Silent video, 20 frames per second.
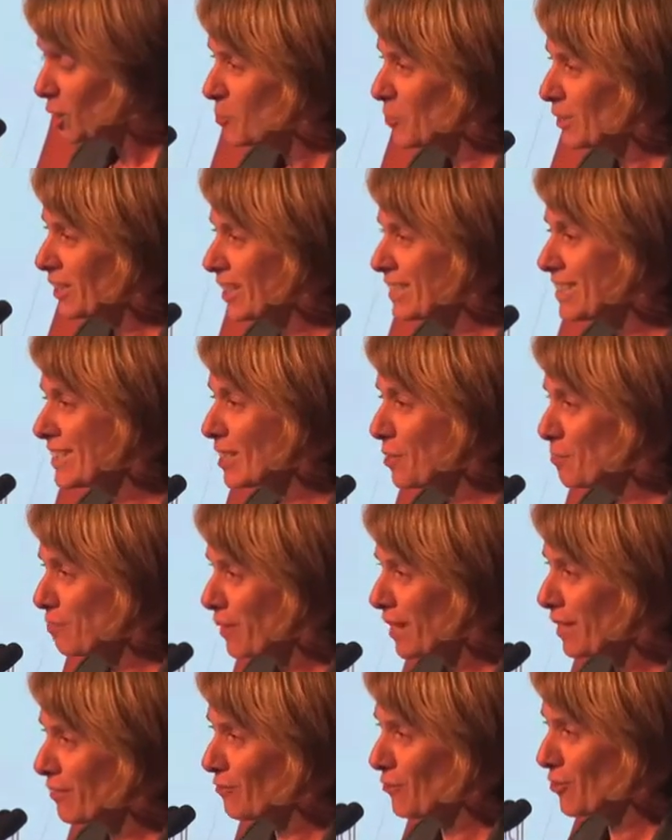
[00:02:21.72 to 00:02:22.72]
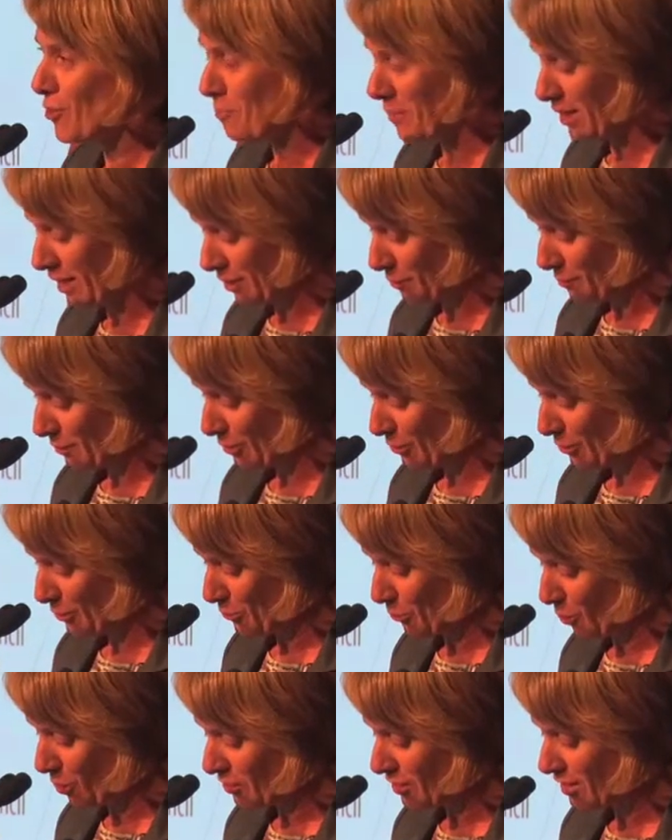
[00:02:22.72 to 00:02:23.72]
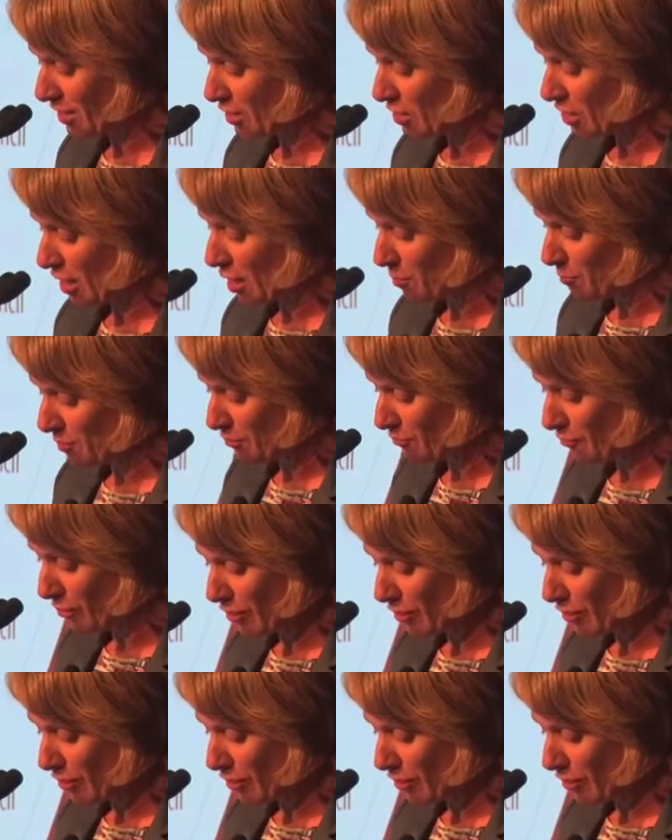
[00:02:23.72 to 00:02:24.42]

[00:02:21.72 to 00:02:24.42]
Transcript: But let's step back for a minute, because while such aims are